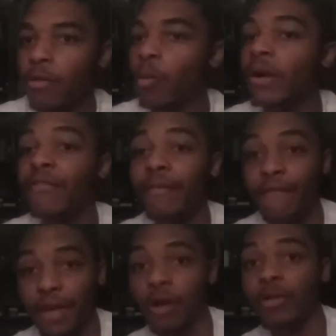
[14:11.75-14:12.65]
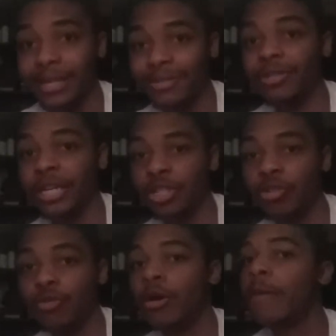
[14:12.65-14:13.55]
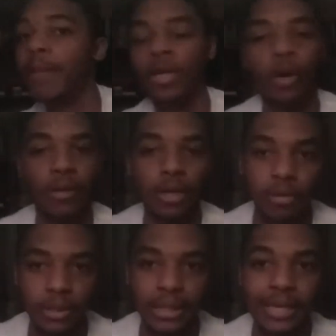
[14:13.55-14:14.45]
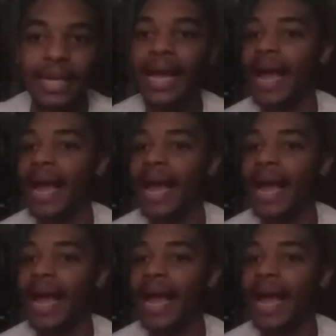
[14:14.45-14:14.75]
One of them fell yesterday too, but no one noticed it.